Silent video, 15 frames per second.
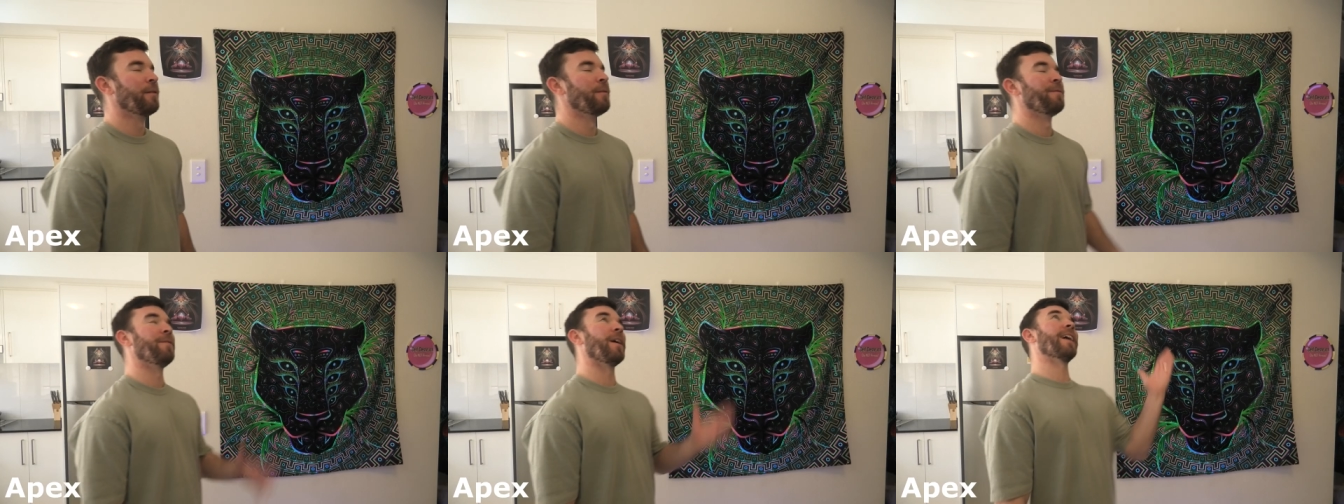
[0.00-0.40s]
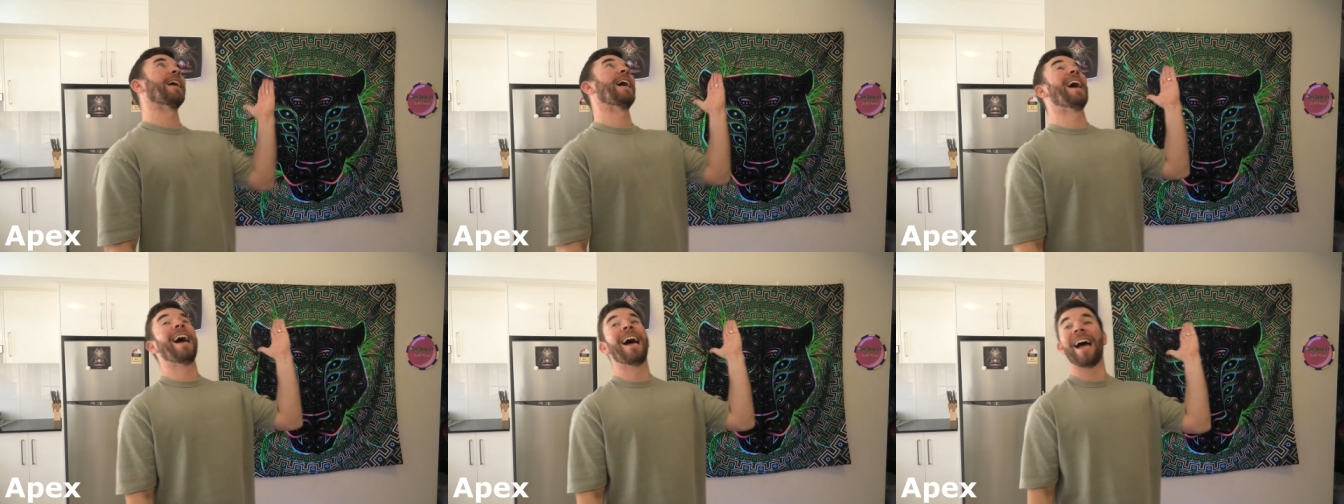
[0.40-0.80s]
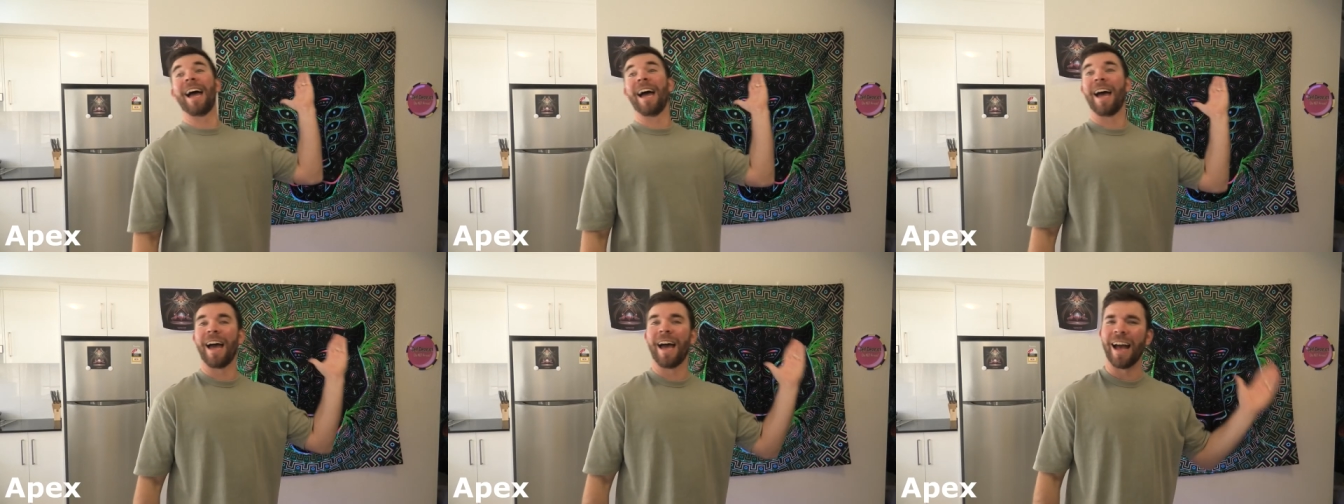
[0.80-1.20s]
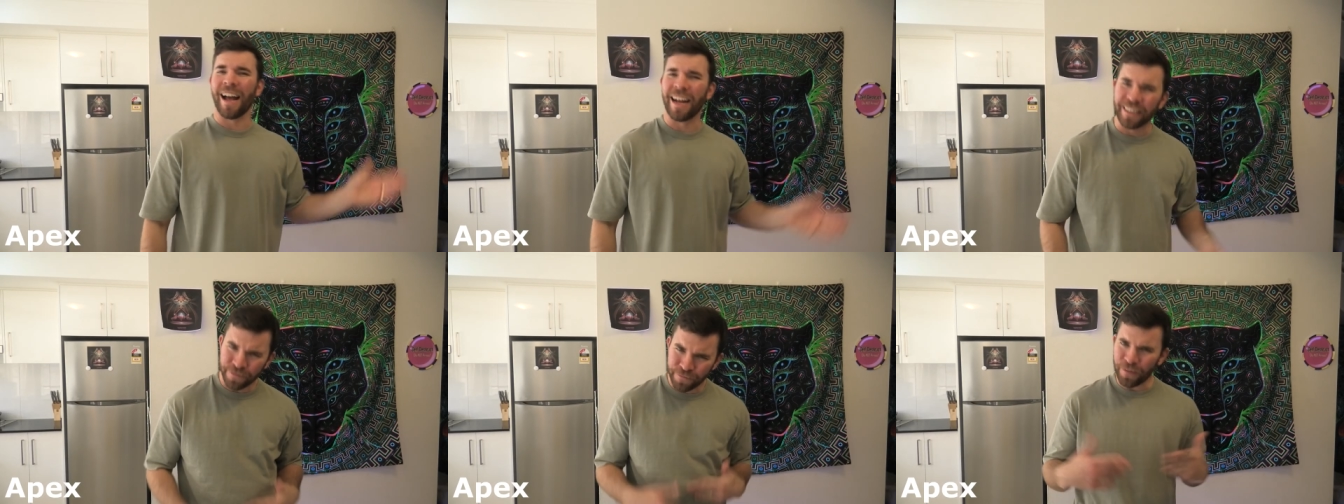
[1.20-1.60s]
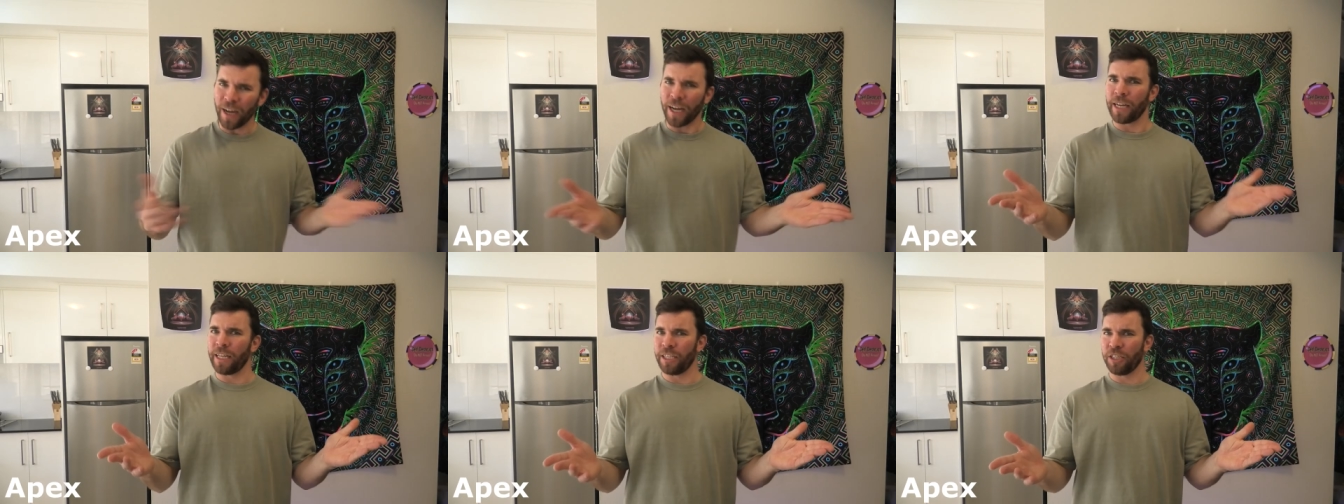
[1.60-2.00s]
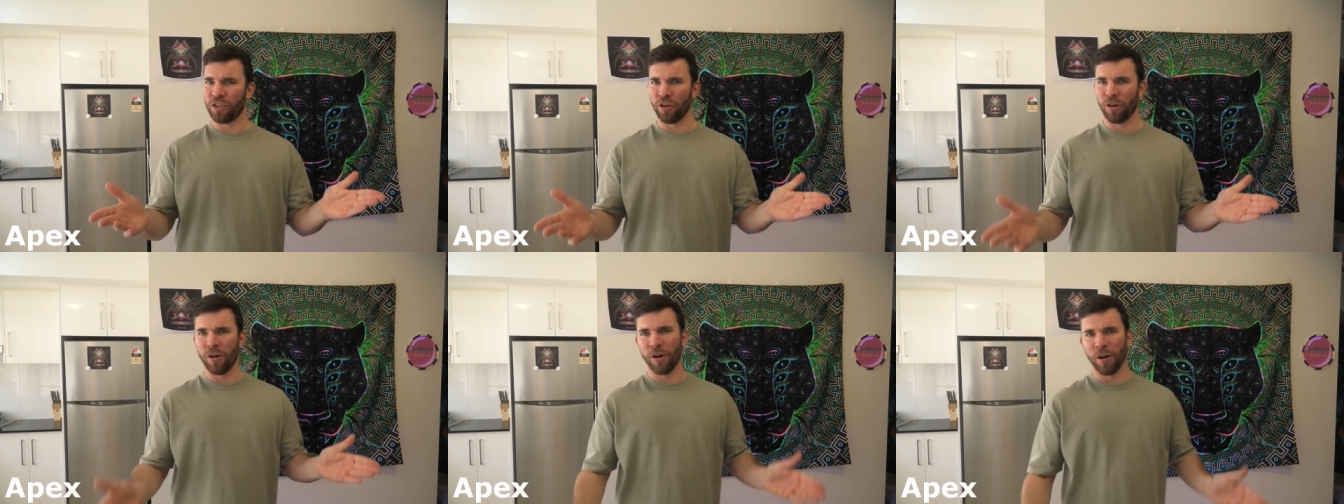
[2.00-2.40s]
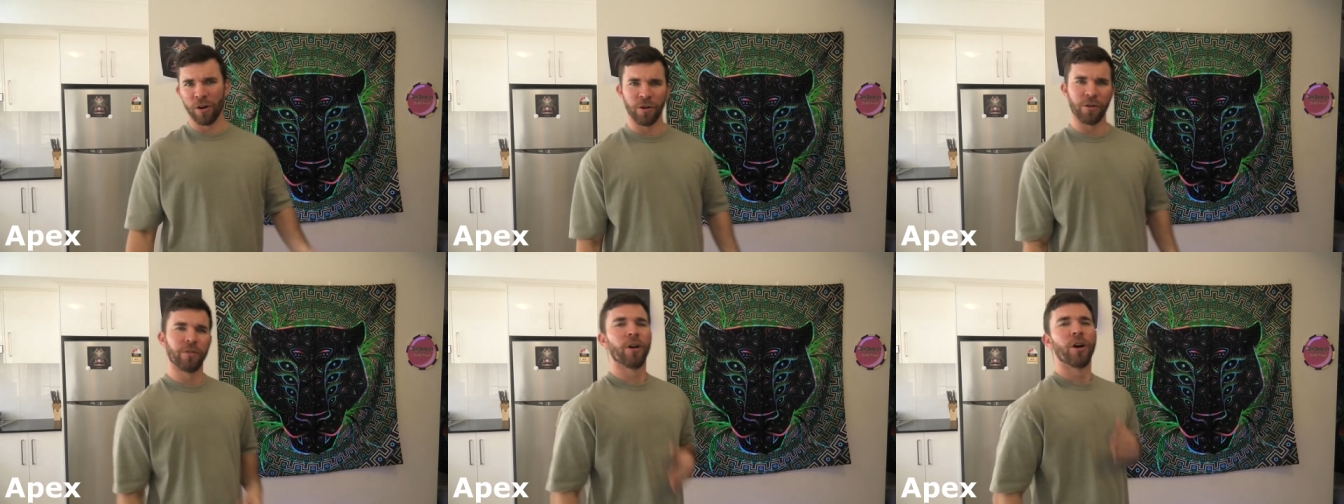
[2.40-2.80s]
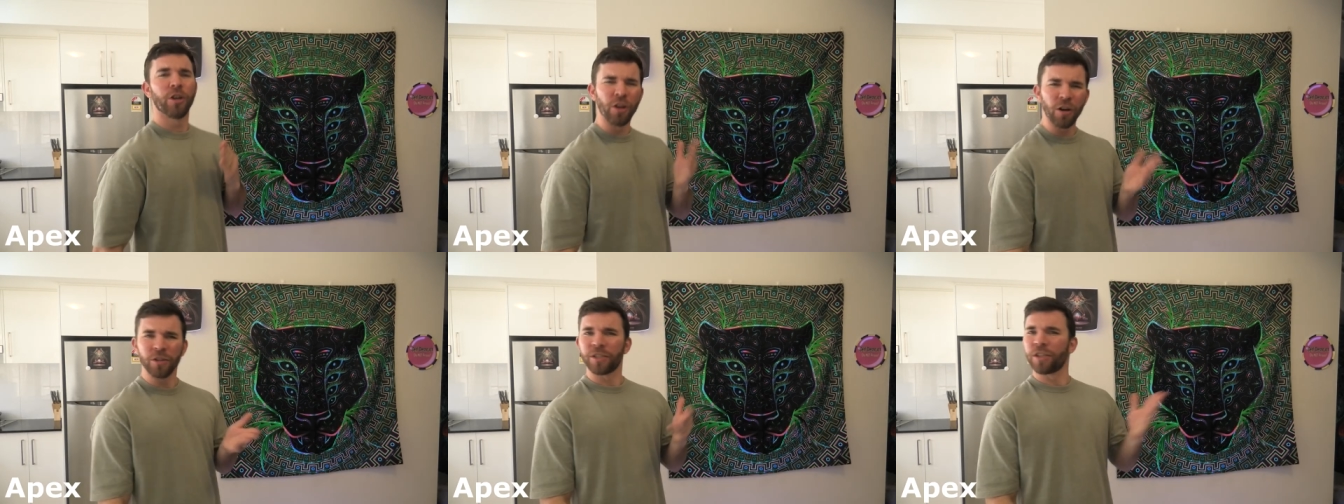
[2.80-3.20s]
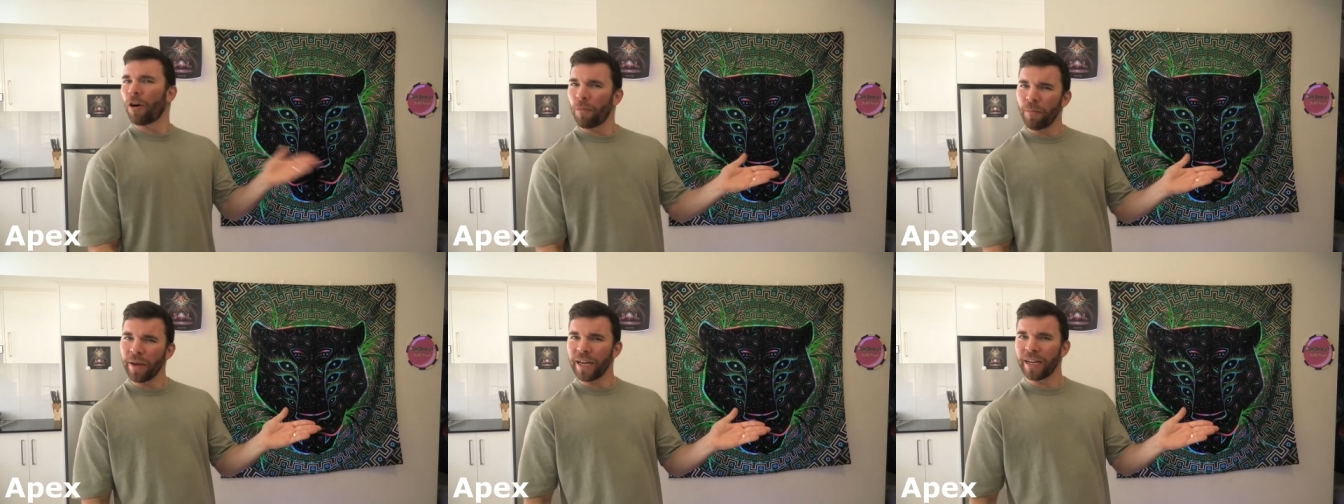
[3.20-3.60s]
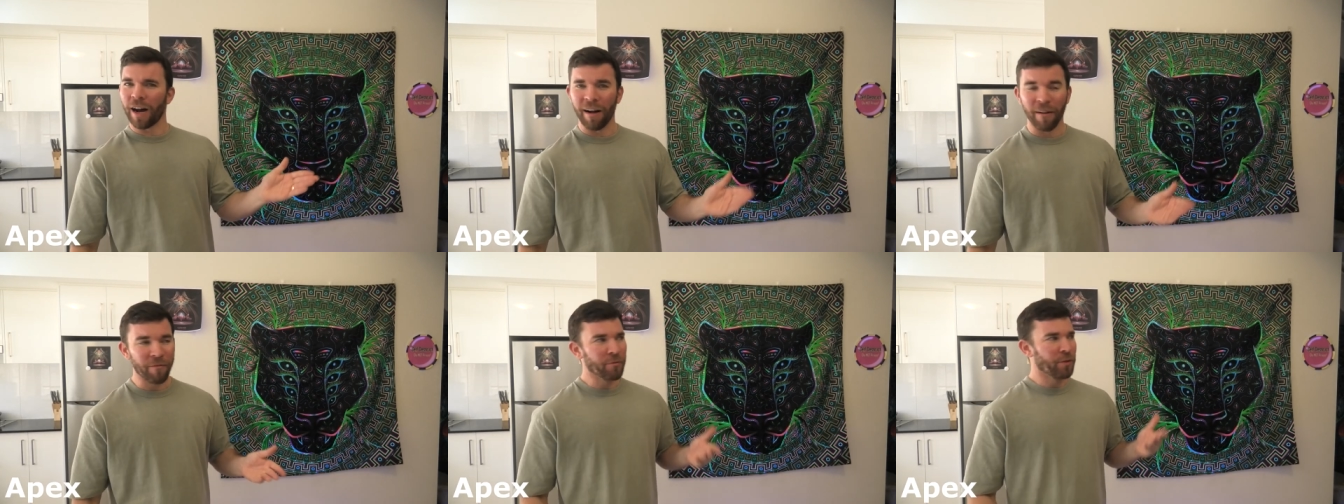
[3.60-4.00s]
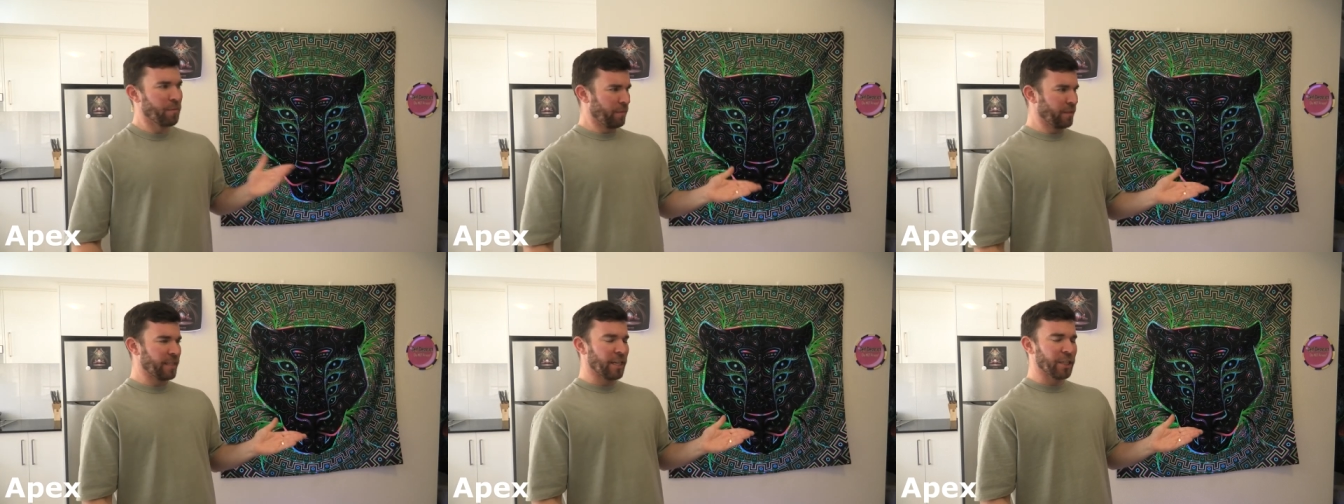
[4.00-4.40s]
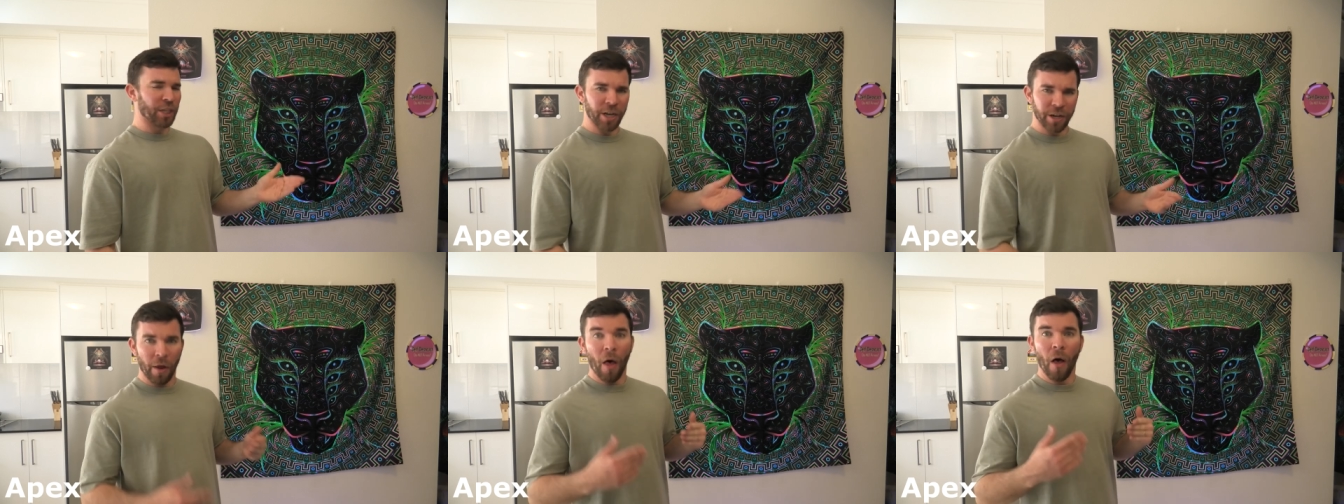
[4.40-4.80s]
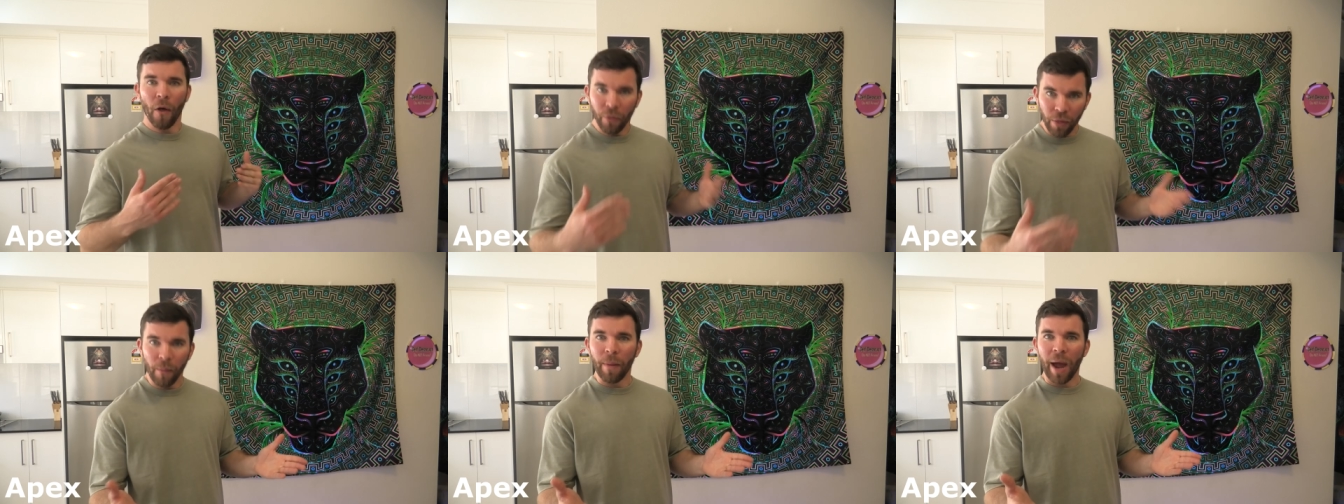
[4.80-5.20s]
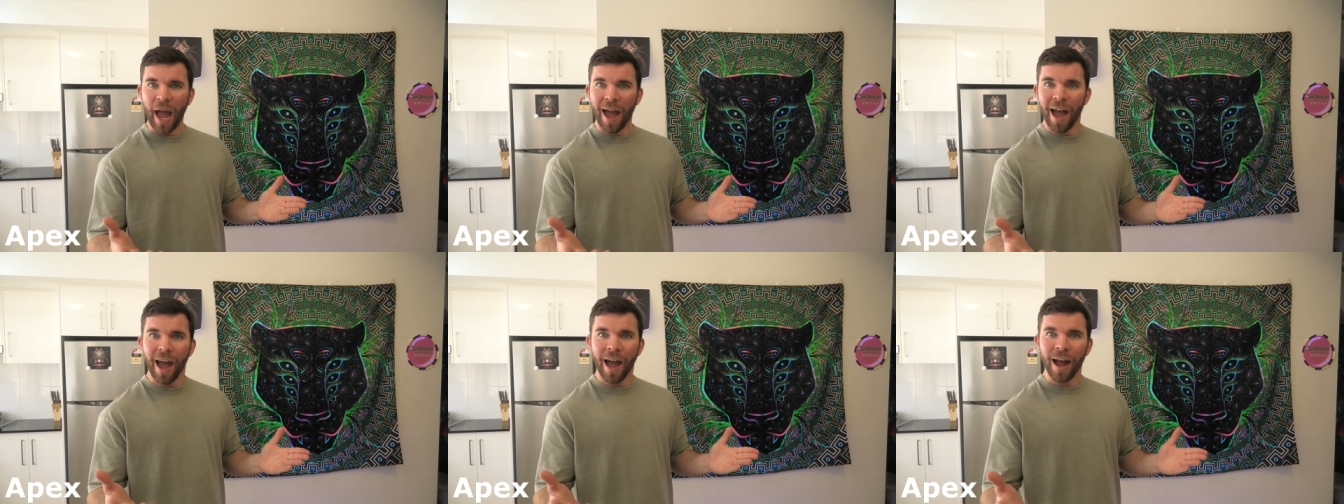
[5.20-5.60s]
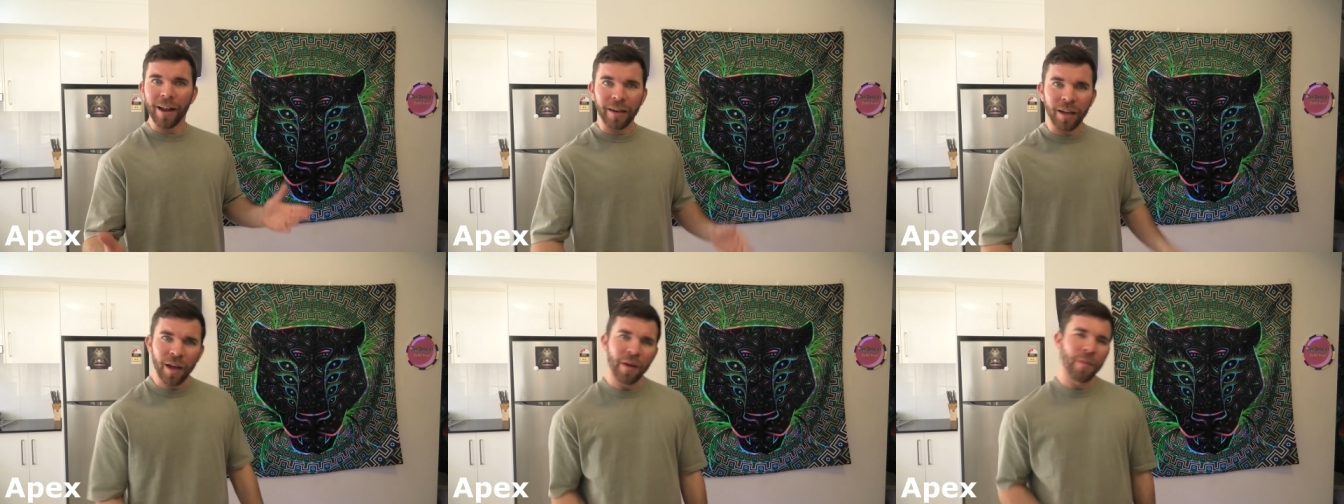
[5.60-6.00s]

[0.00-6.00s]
Fuck it! Fucking intro! You're Zolt Peter, the musician, the man.